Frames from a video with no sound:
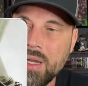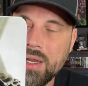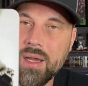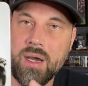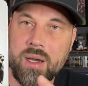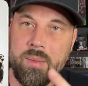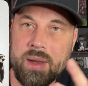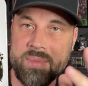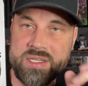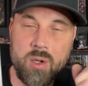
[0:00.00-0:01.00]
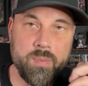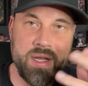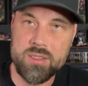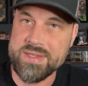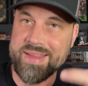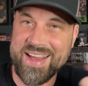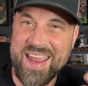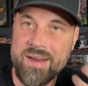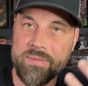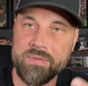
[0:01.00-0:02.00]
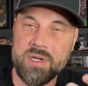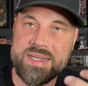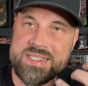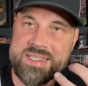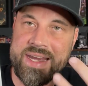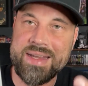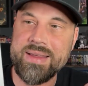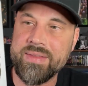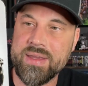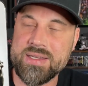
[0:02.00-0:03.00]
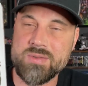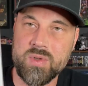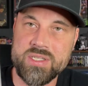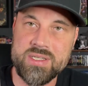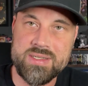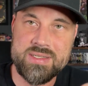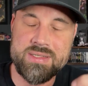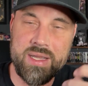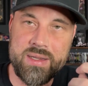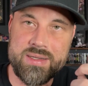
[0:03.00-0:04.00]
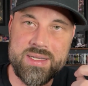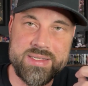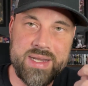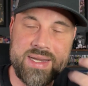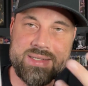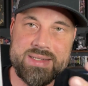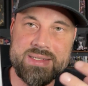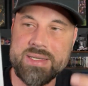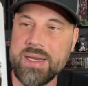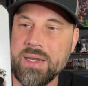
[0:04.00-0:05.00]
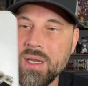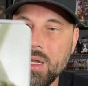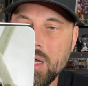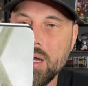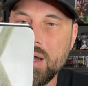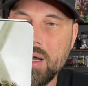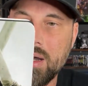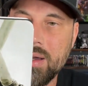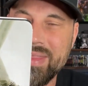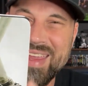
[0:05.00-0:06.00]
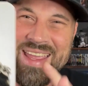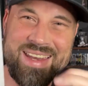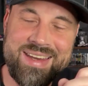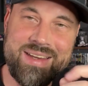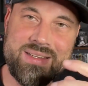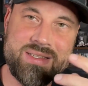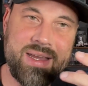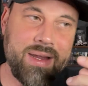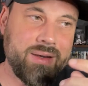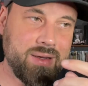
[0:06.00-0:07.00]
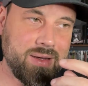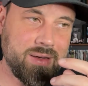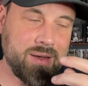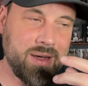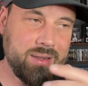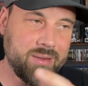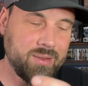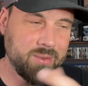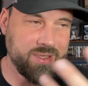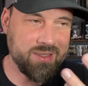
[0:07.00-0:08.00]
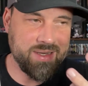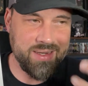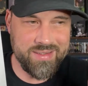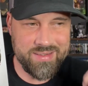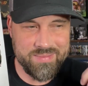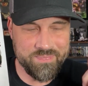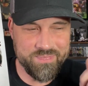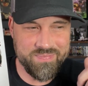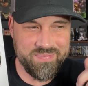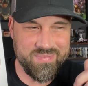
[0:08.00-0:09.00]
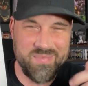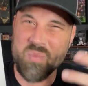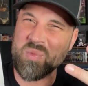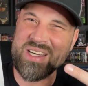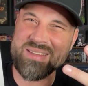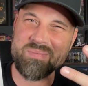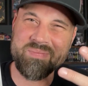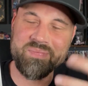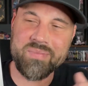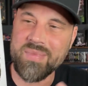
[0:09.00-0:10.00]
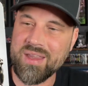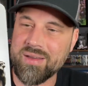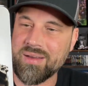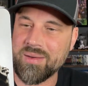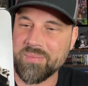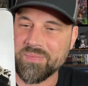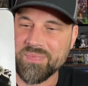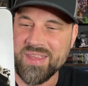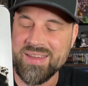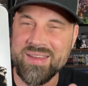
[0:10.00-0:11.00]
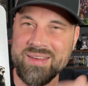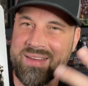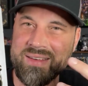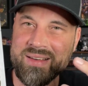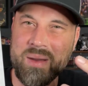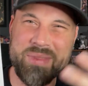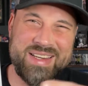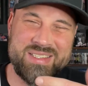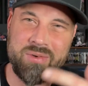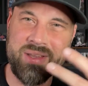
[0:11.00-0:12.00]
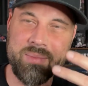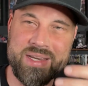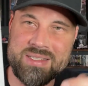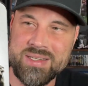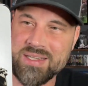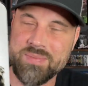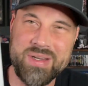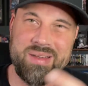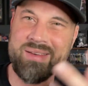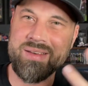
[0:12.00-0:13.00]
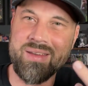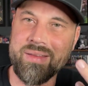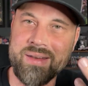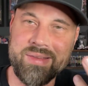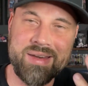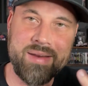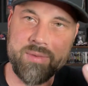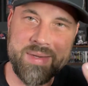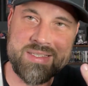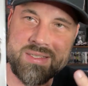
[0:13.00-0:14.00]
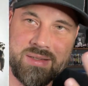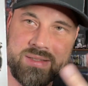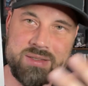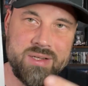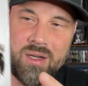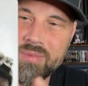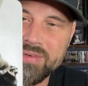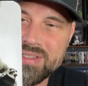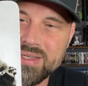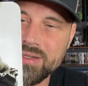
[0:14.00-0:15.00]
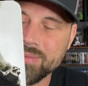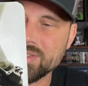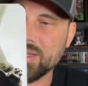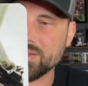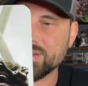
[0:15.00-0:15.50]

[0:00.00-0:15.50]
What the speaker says: I mean, Tobin Bell's in like every scene in this, which is nice to see. The ending is kind of convoluted, kind of what? A couple things didn't really make sense, but nothing ever makes sense in Saw movies 100%.